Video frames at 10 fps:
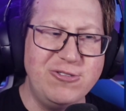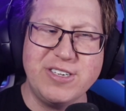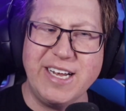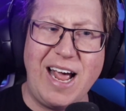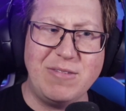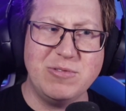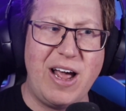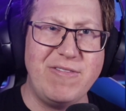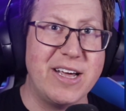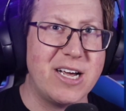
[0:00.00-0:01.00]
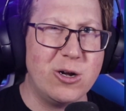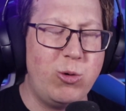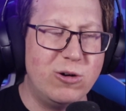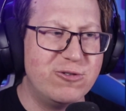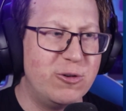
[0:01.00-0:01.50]
Interesting how we have like a
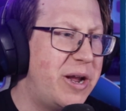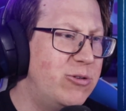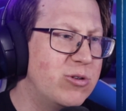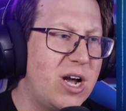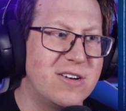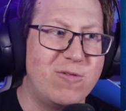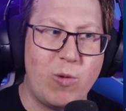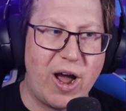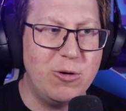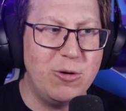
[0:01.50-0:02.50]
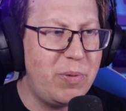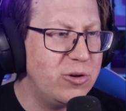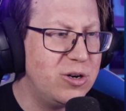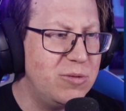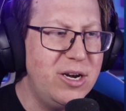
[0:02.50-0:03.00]
quadrupedal kind of whale
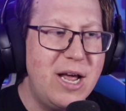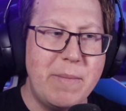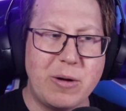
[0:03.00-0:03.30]
Pokemon,